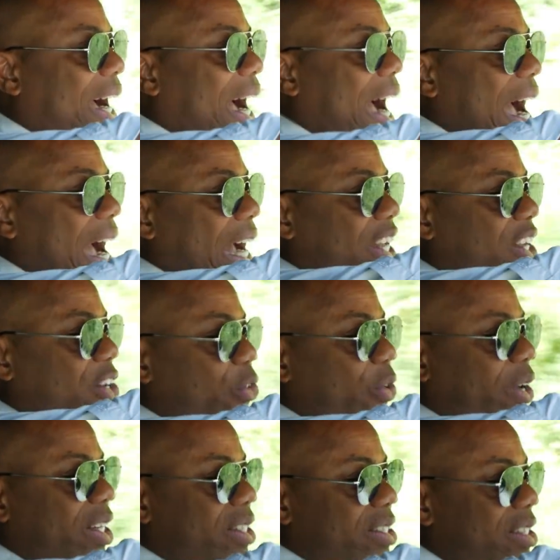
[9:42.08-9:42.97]

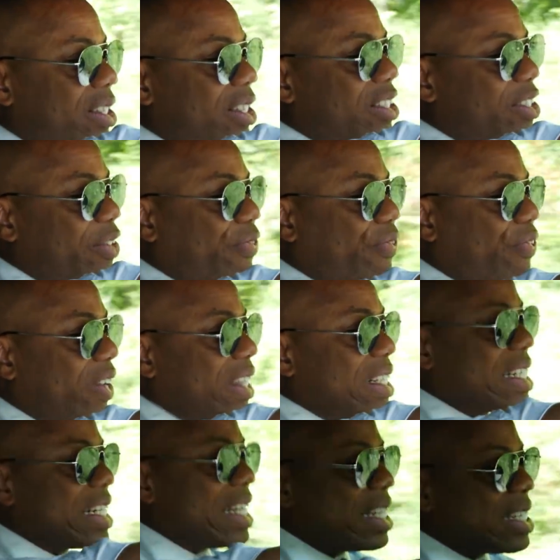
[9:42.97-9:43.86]
accurate the
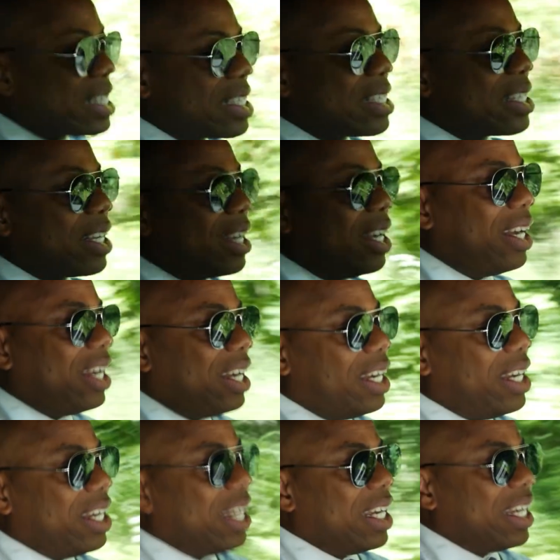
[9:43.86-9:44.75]
front is.
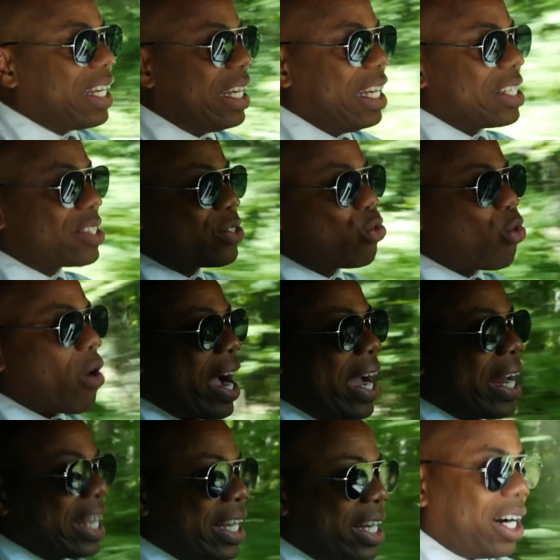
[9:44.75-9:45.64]
It is
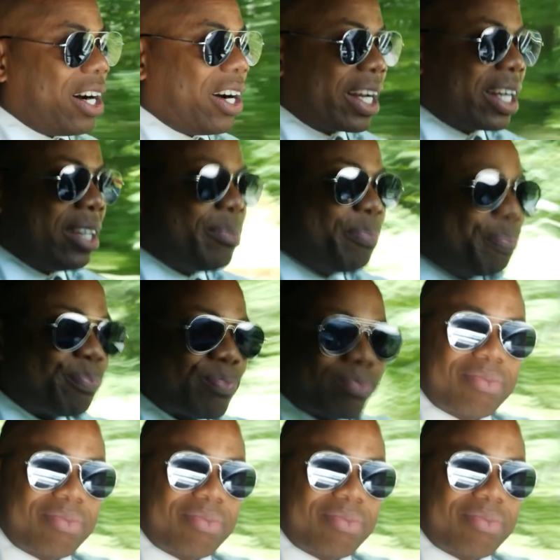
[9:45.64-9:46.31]
riding on